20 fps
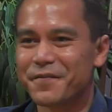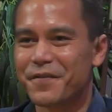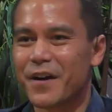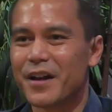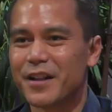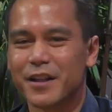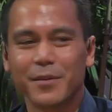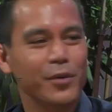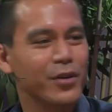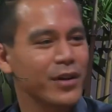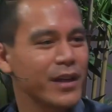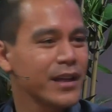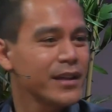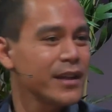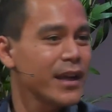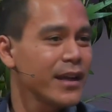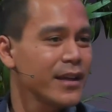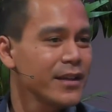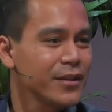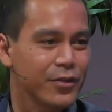can find them on
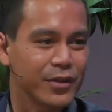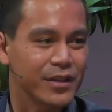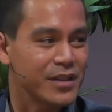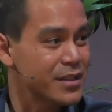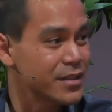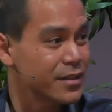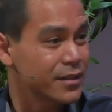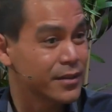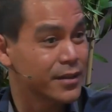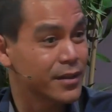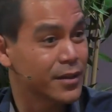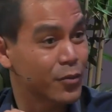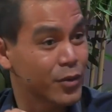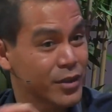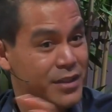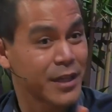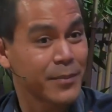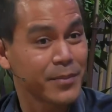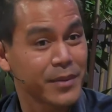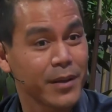LinkedIn. You can
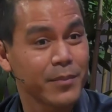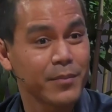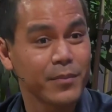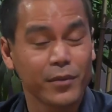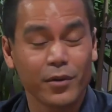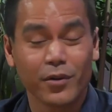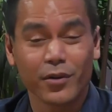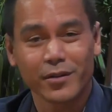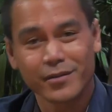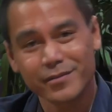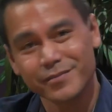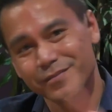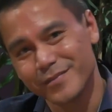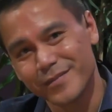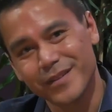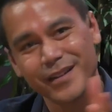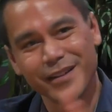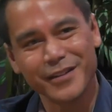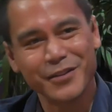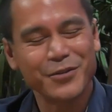WhatsApp them or
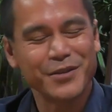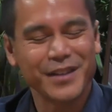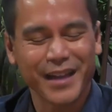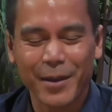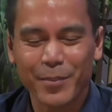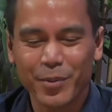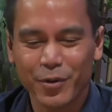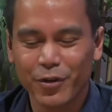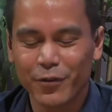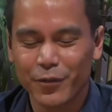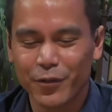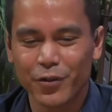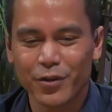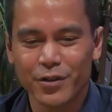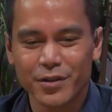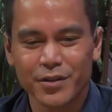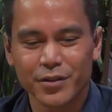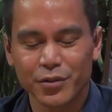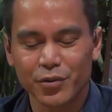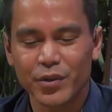using Appical, of
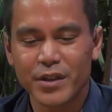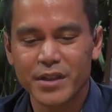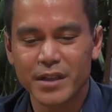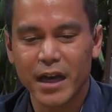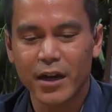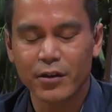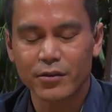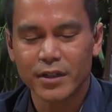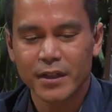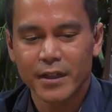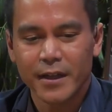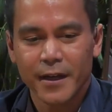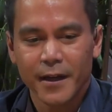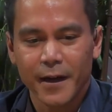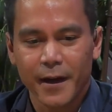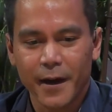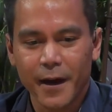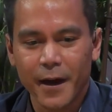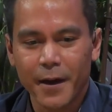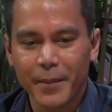course, to reach out
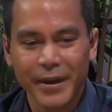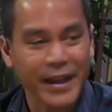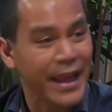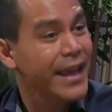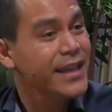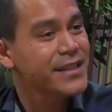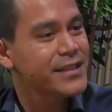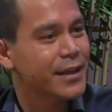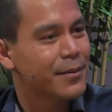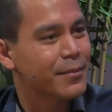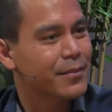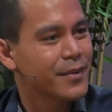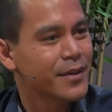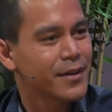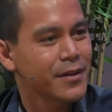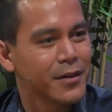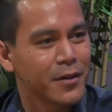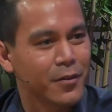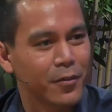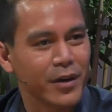and ask them,
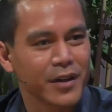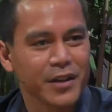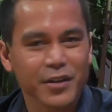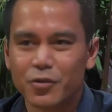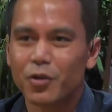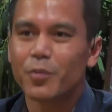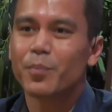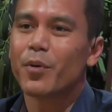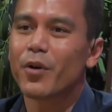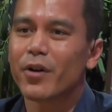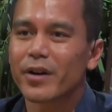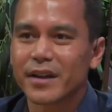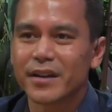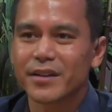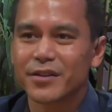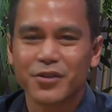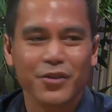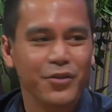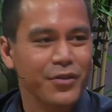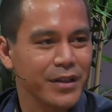what is your part
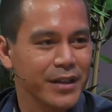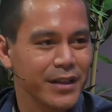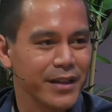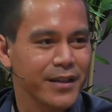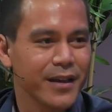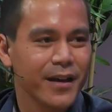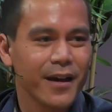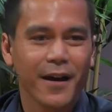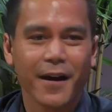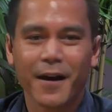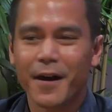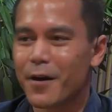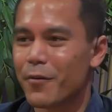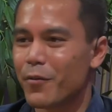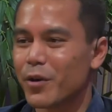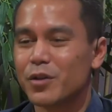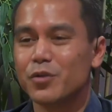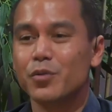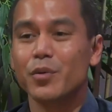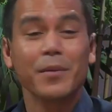in the journey?
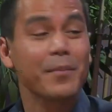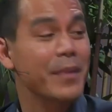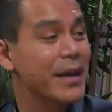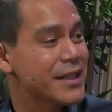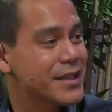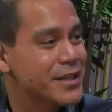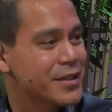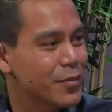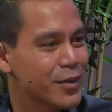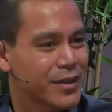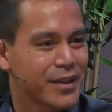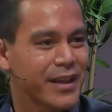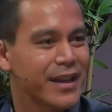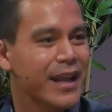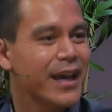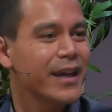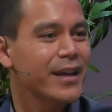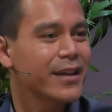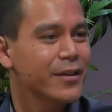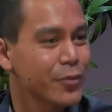What do we miss?
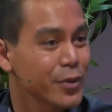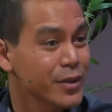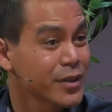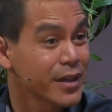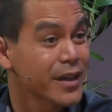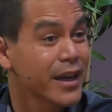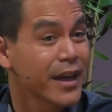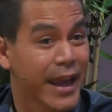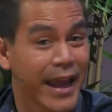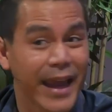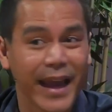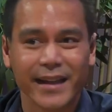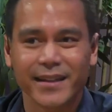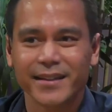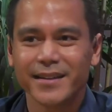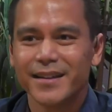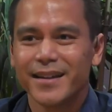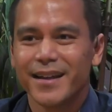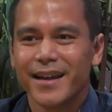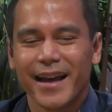What can I
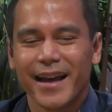add?